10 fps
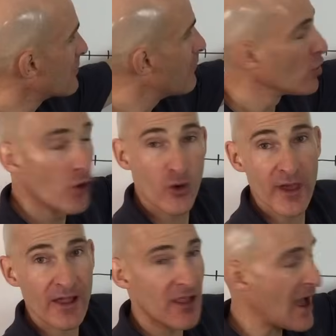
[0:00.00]
are below
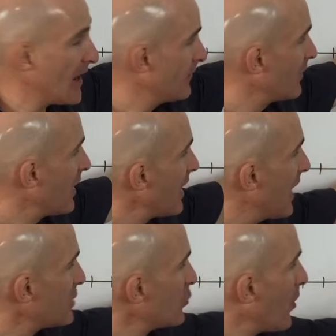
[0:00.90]
that line,
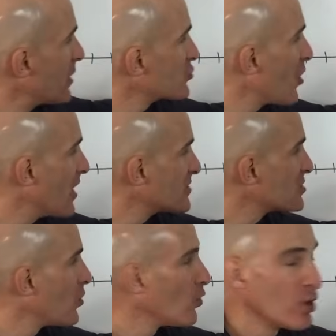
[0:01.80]
and you don't want to draw it
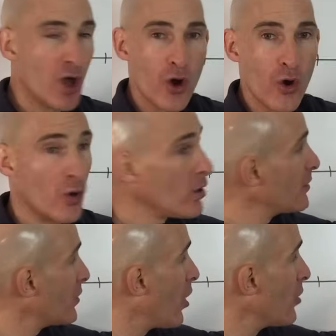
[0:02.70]
so low
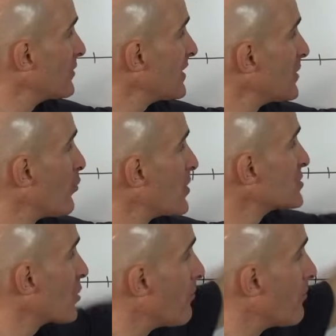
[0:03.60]
that all the data points are